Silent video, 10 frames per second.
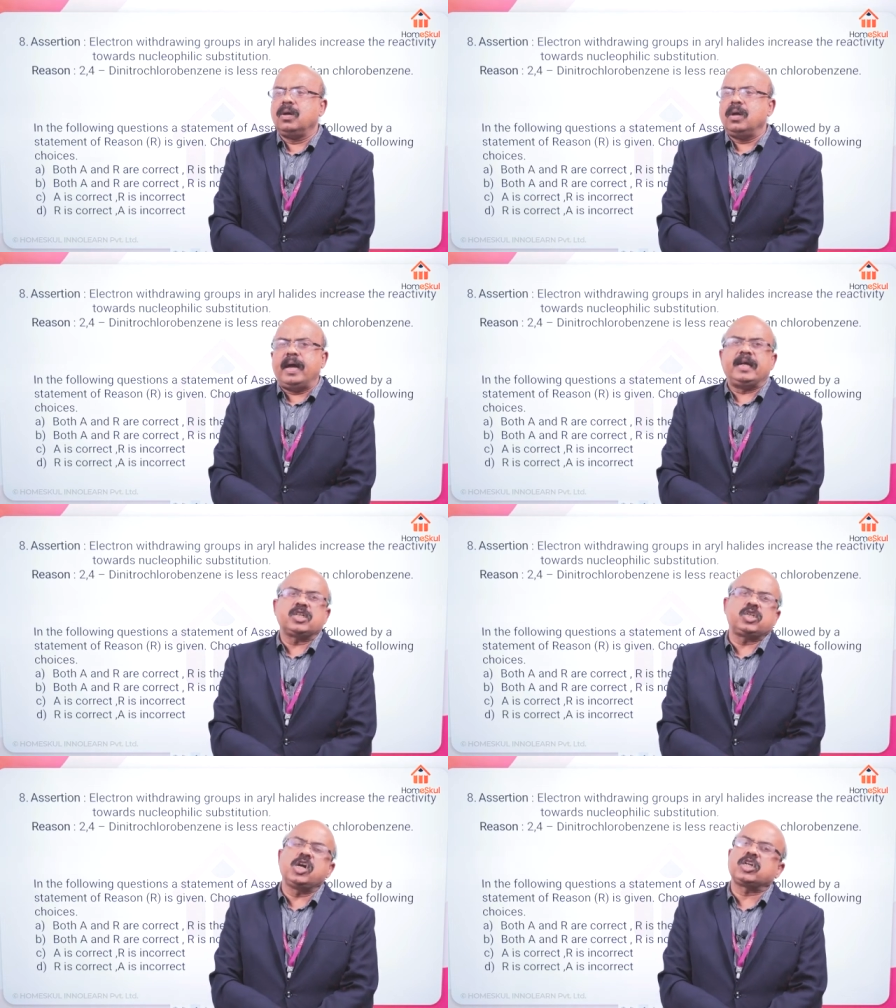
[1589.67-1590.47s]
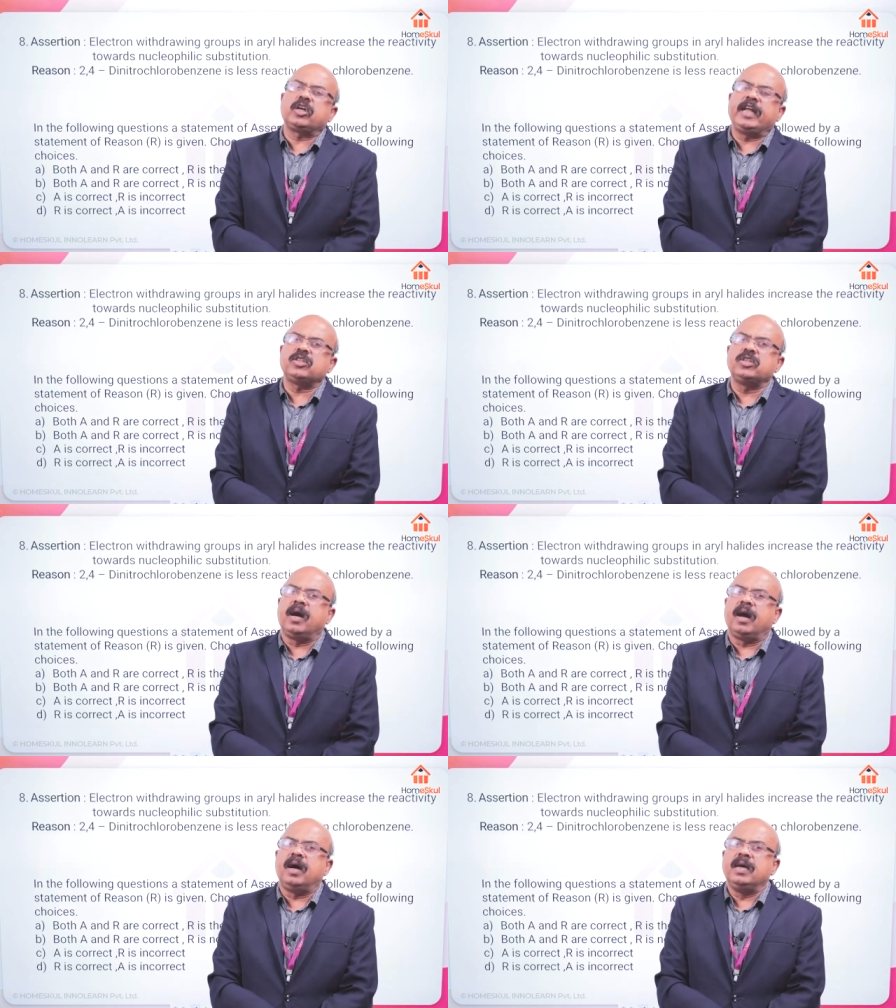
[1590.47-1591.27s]

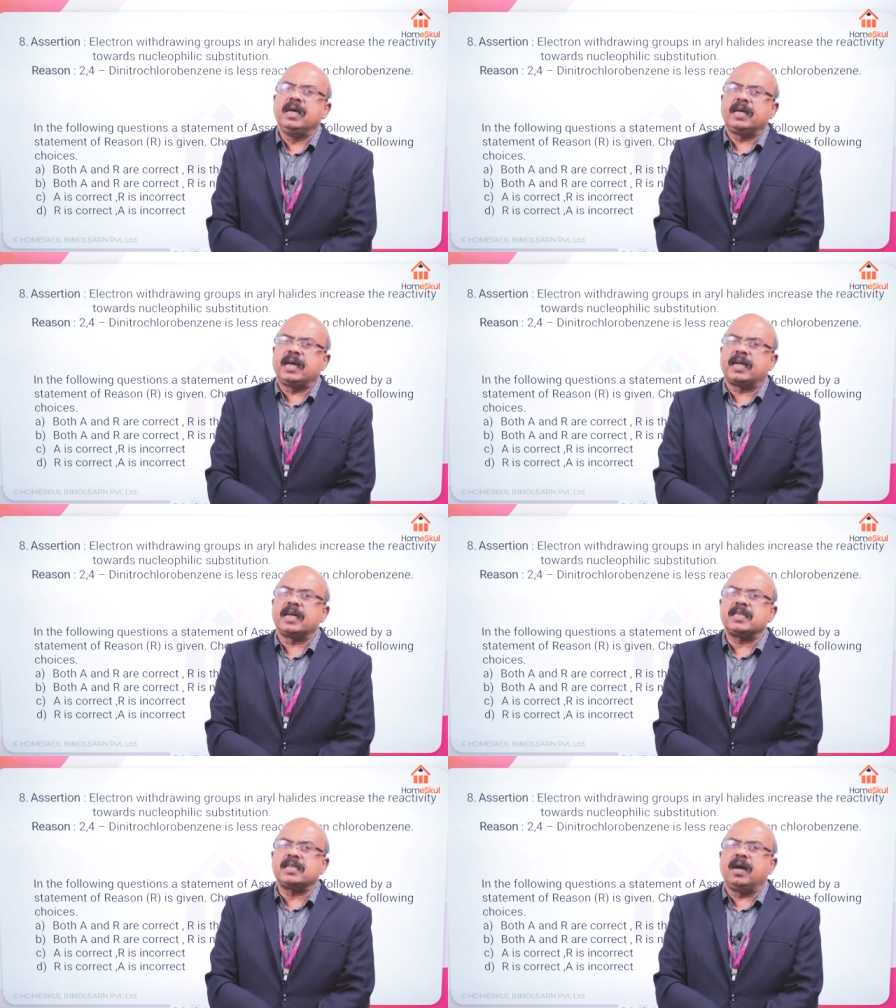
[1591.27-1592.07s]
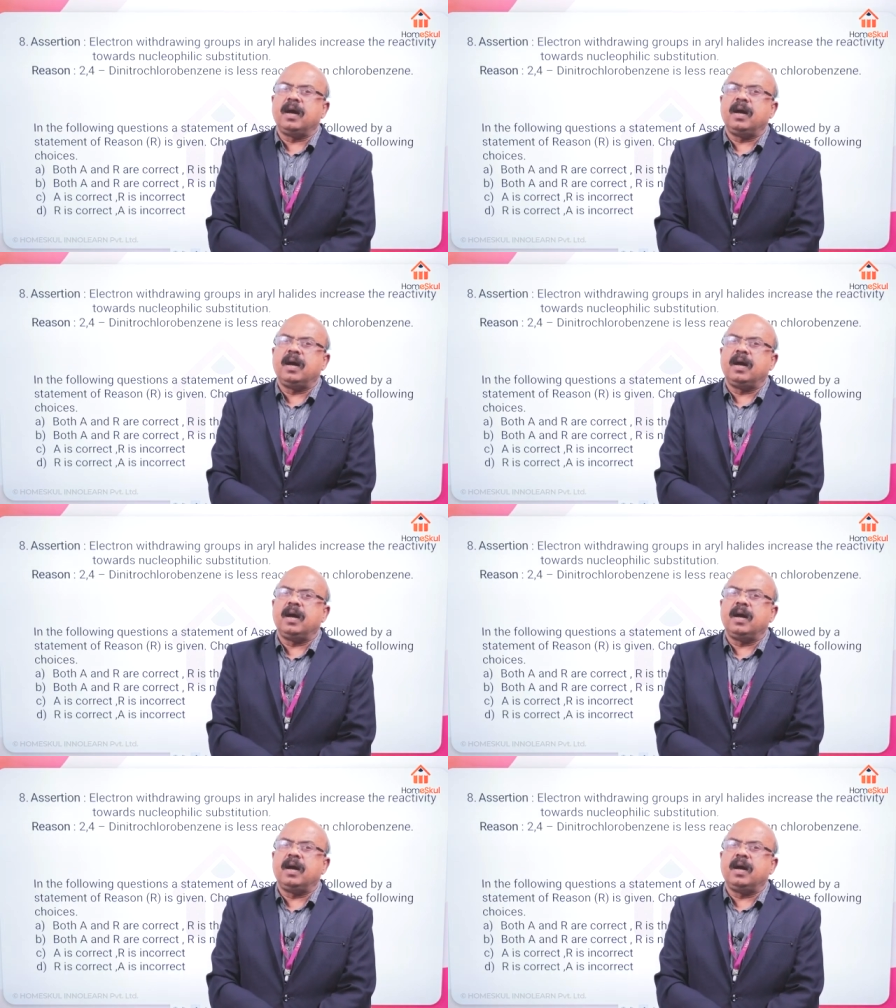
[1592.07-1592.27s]
the correct